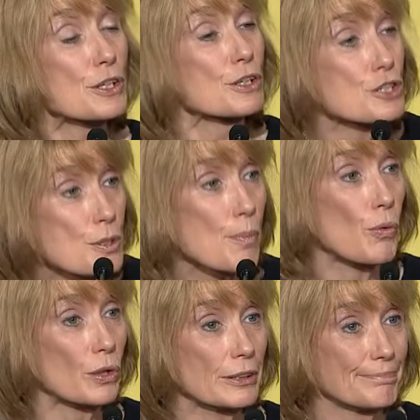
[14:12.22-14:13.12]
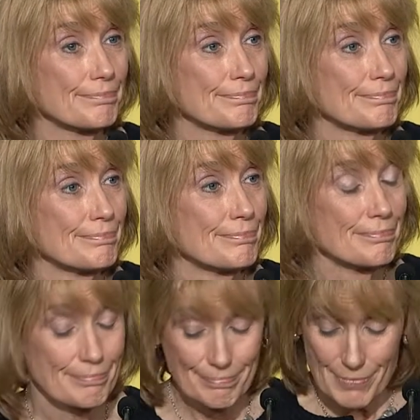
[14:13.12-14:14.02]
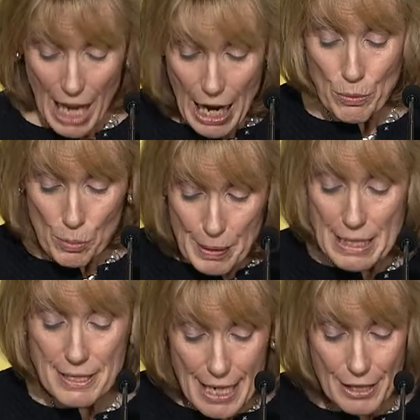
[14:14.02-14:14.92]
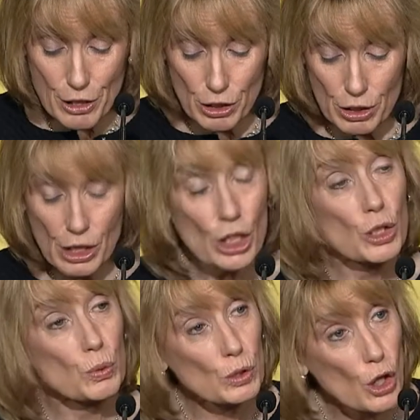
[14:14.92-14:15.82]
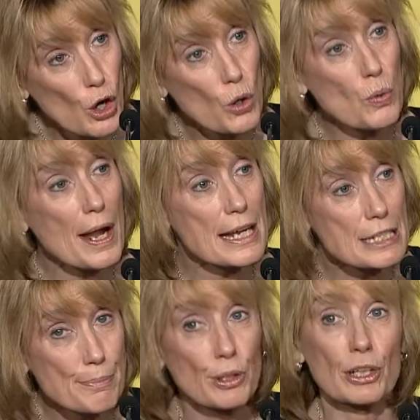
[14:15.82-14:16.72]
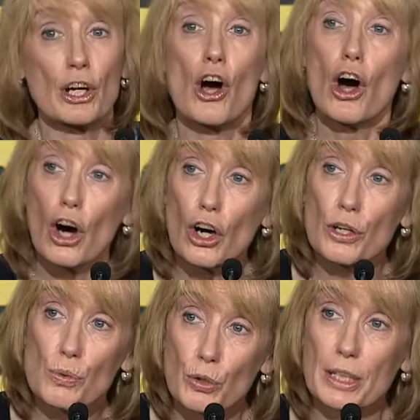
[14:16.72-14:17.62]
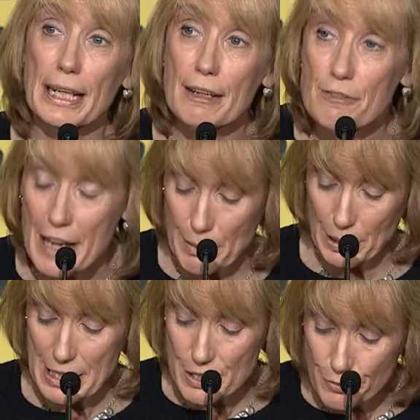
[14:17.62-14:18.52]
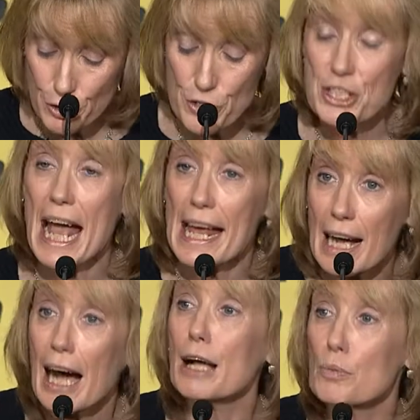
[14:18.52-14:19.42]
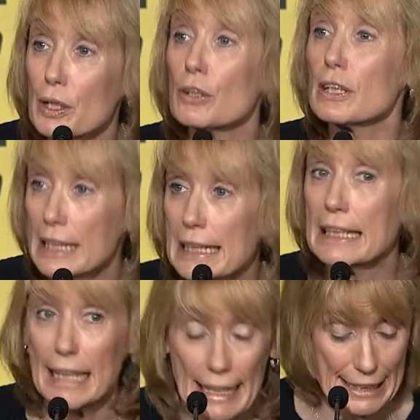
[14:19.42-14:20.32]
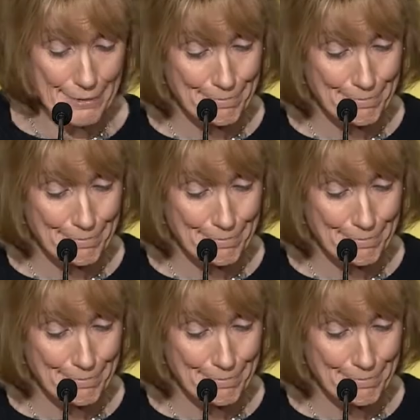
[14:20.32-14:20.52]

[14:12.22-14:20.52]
your support, I will be a senator who will always put hardworking families first, and I will lead like it.